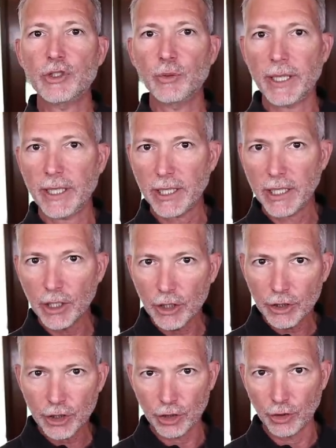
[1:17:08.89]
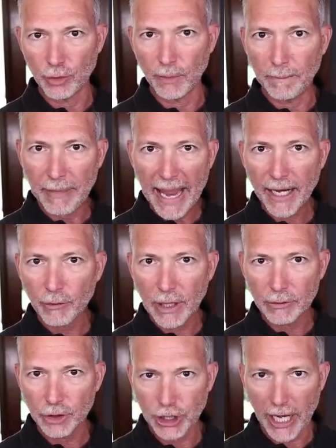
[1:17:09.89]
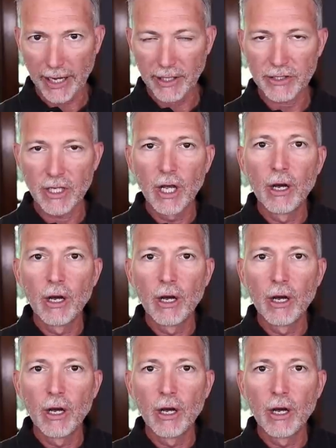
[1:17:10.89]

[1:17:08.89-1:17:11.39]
to adhere to background checks,